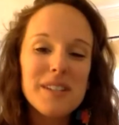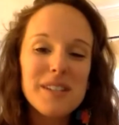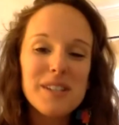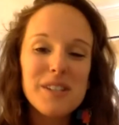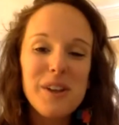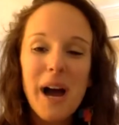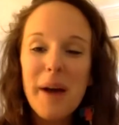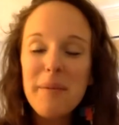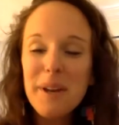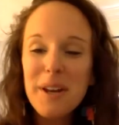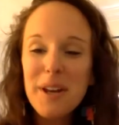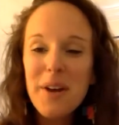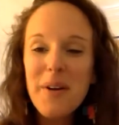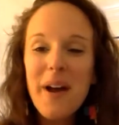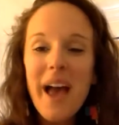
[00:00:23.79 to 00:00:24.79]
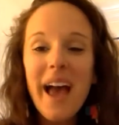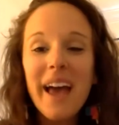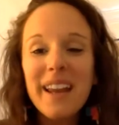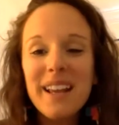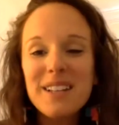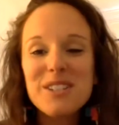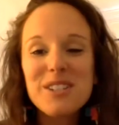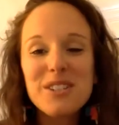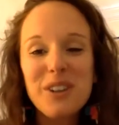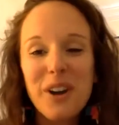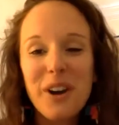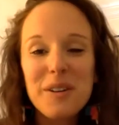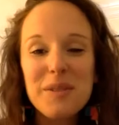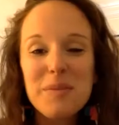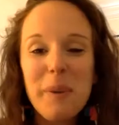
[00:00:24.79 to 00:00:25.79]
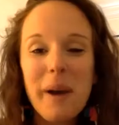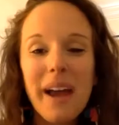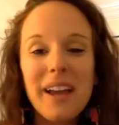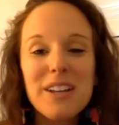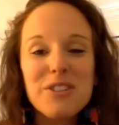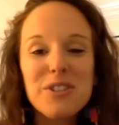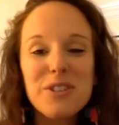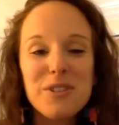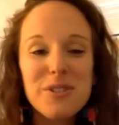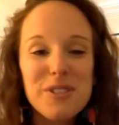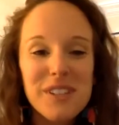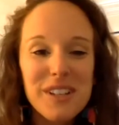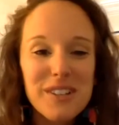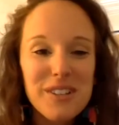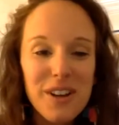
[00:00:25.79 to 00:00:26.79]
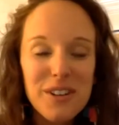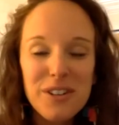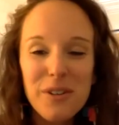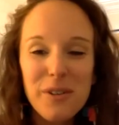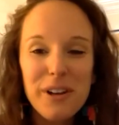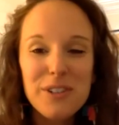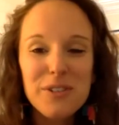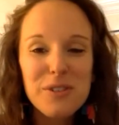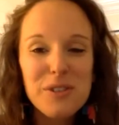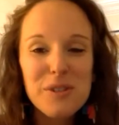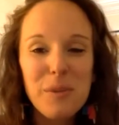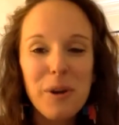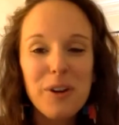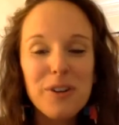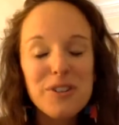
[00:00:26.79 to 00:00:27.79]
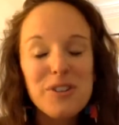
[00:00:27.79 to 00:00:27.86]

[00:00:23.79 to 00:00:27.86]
And so I'm going to go ahead and start by introducing Dr. Rachel Smartt.